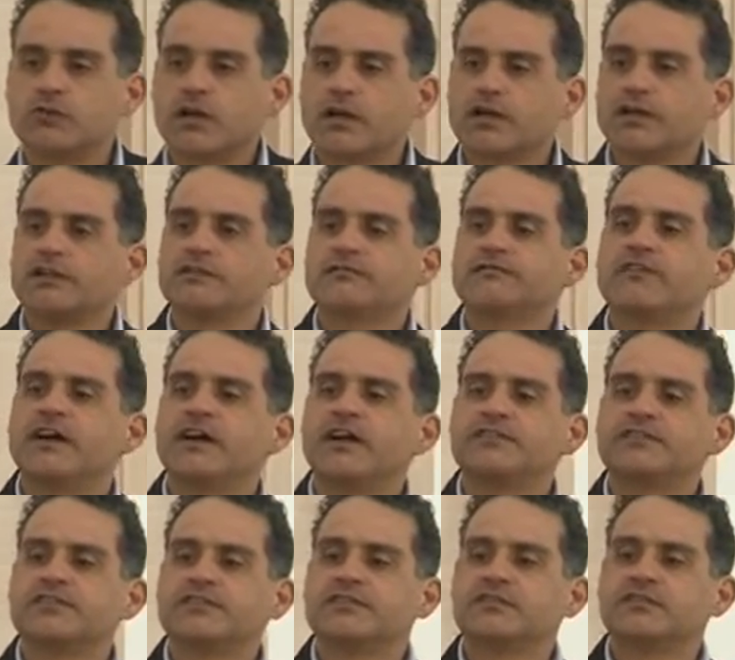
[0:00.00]
are
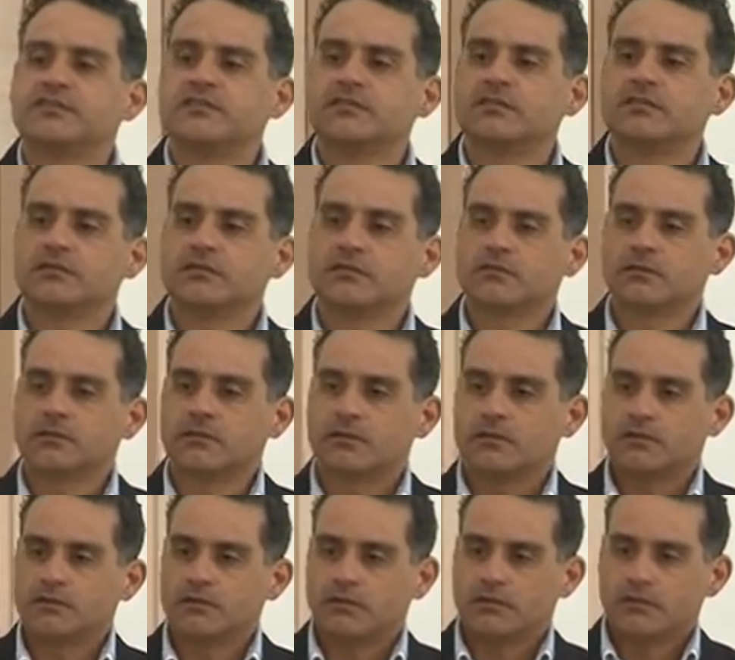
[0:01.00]
invited.
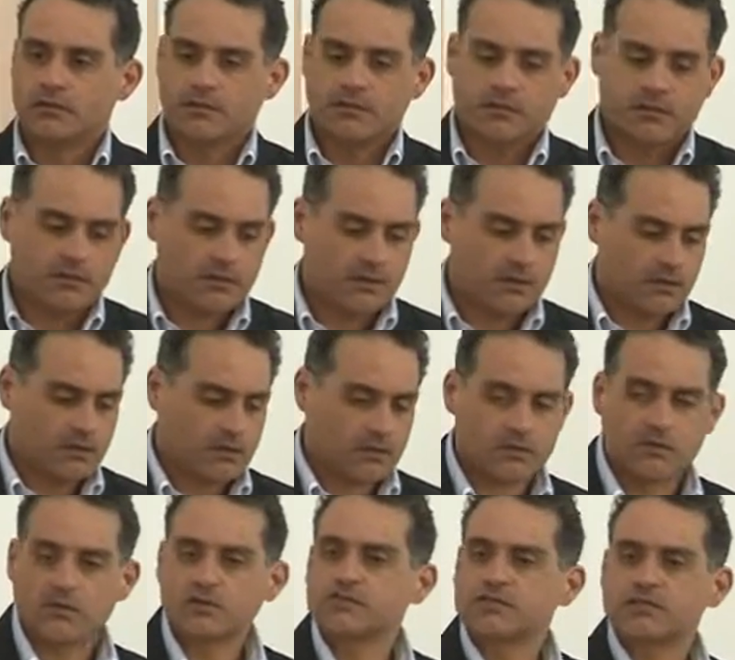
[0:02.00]
Uh,
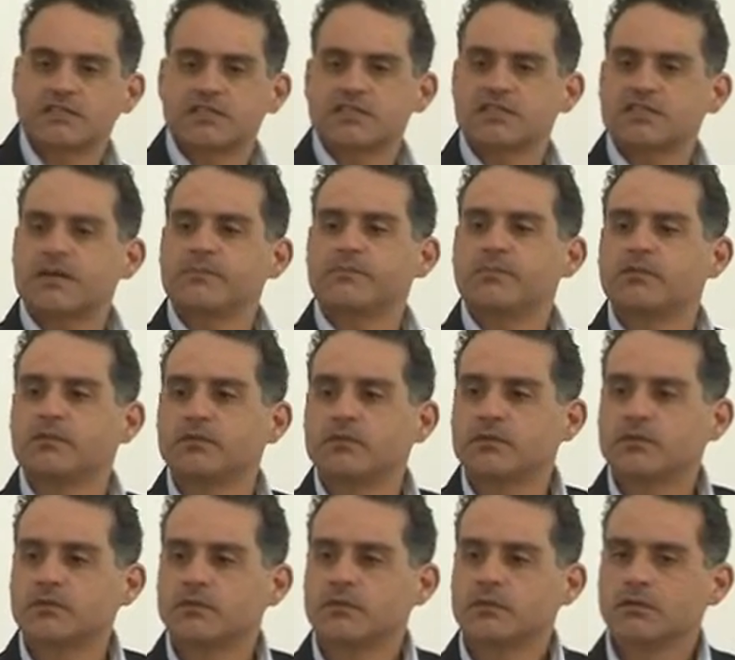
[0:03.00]
concrete
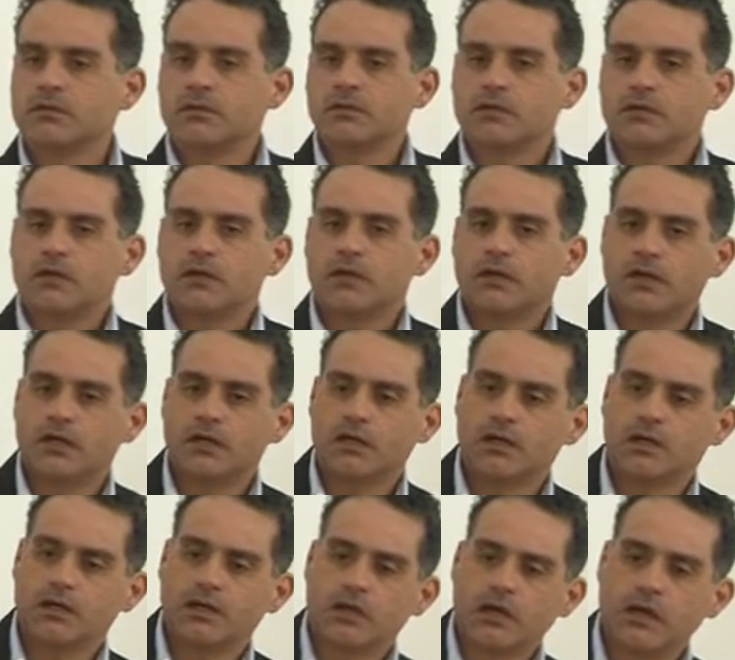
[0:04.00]
example,
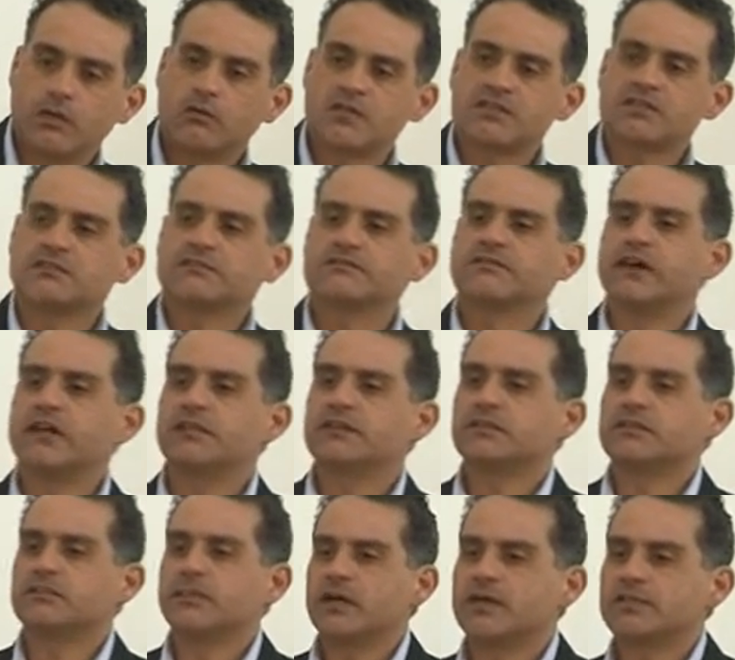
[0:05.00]
uh, I was
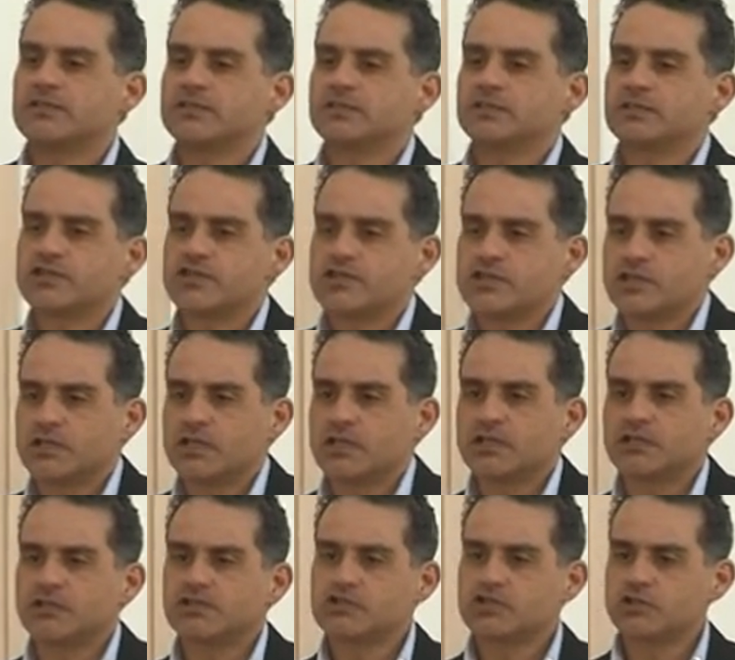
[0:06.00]
invited by Sinergia
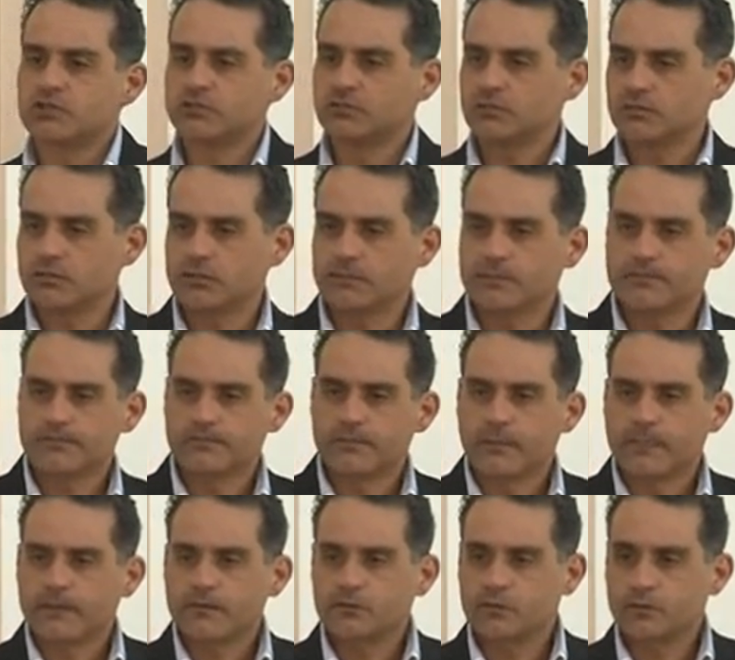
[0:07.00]
in June
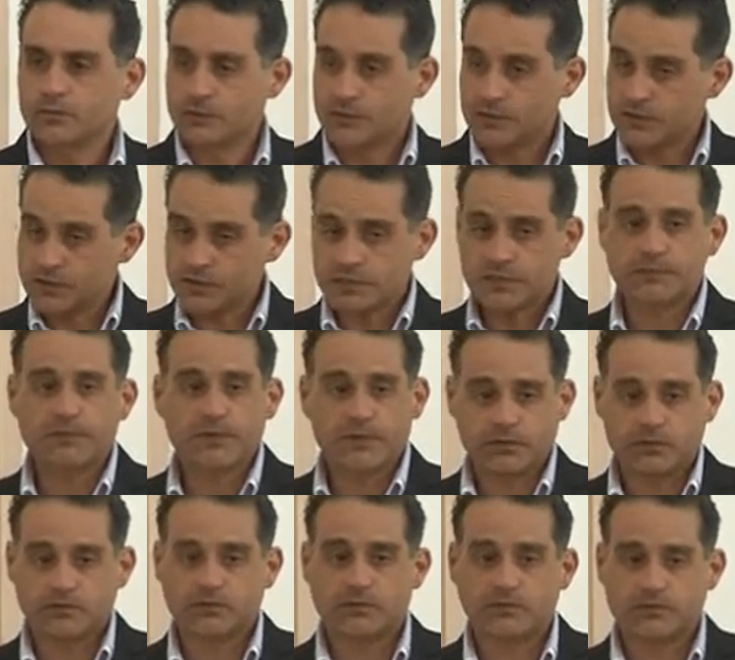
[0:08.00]
to
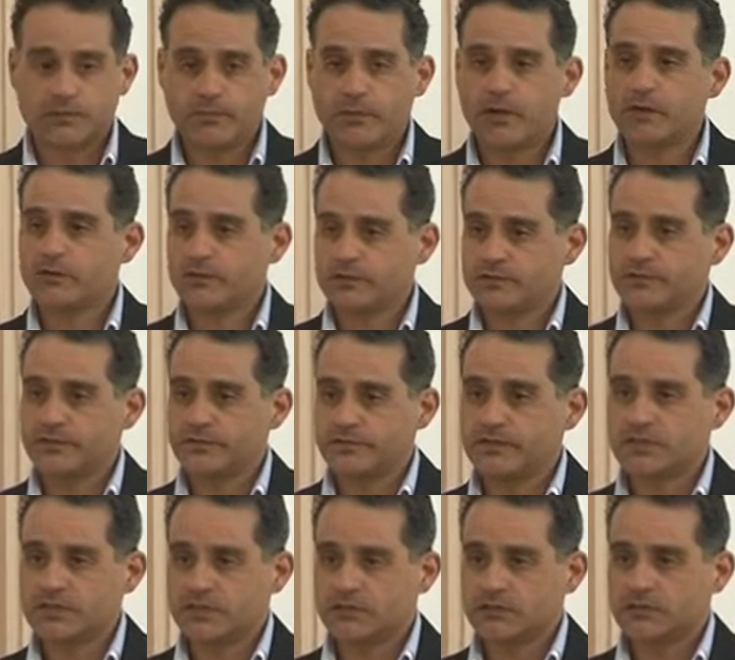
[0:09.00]
participate to a preparatory
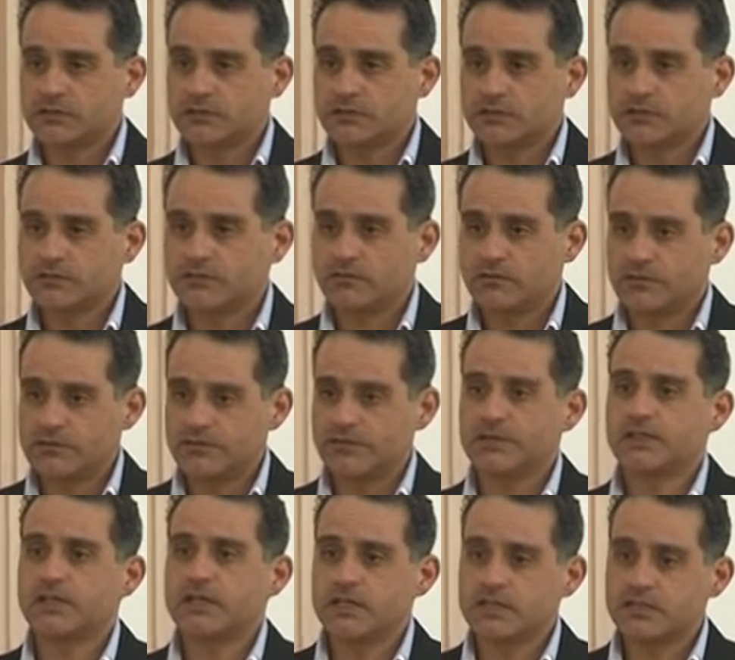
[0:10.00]
visit for three
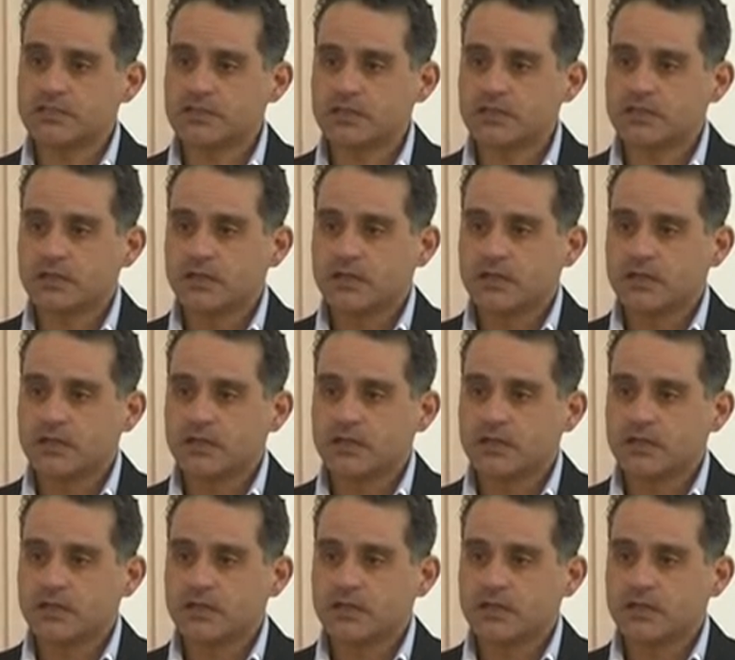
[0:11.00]
days,